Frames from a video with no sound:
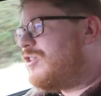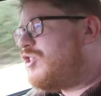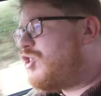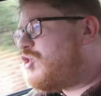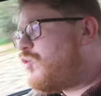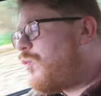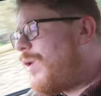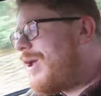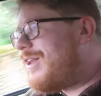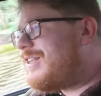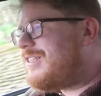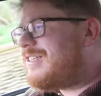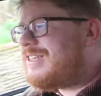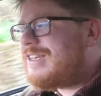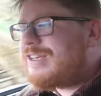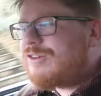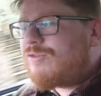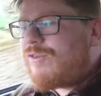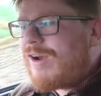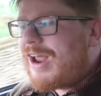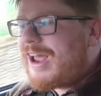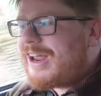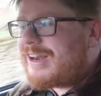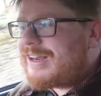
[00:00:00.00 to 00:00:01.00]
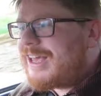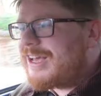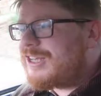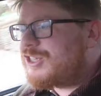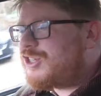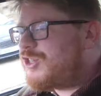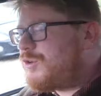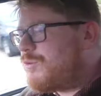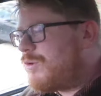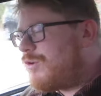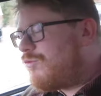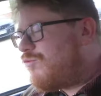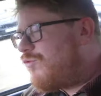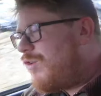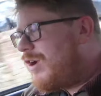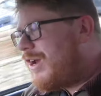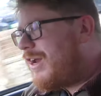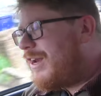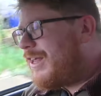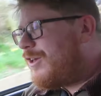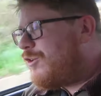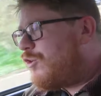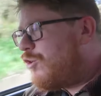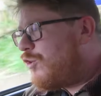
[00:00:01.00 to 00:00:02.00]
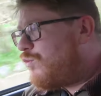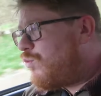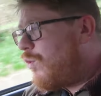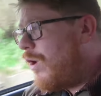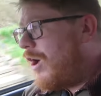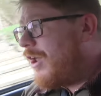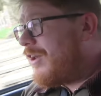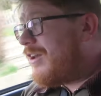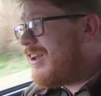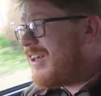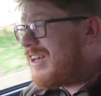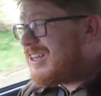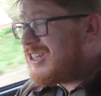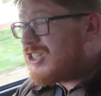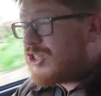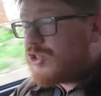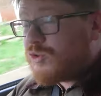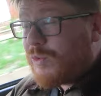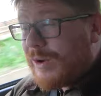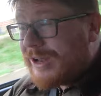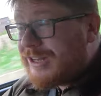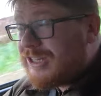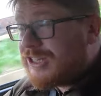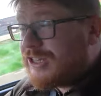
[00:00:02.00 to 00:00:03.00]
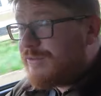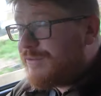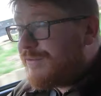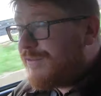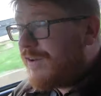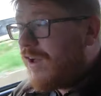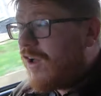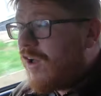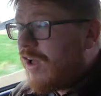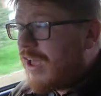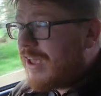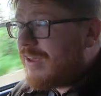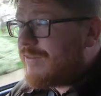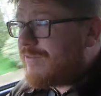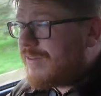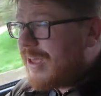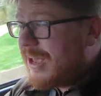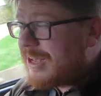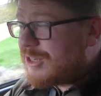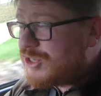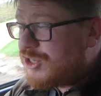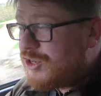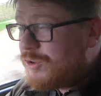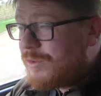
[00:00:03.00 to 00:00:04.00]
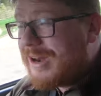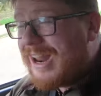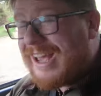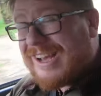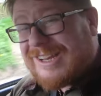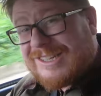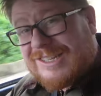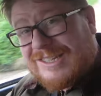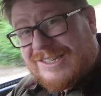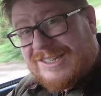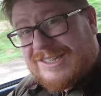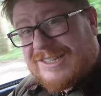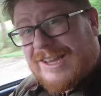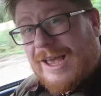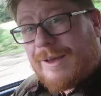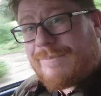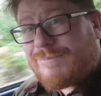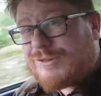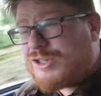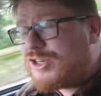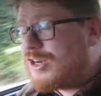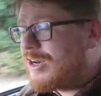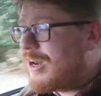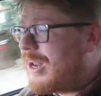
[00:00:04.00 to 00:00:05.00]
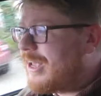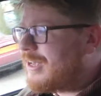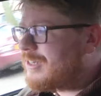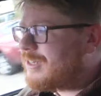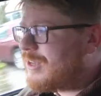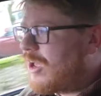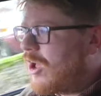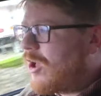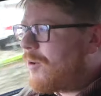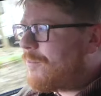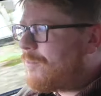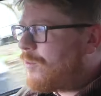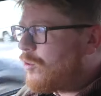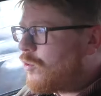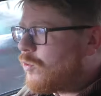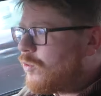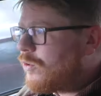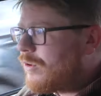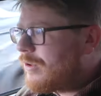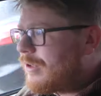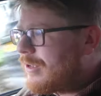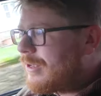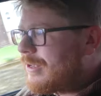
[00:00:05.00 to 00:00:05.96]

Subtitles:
20 grand gets you a really good one. 25 gets you an exceptional example.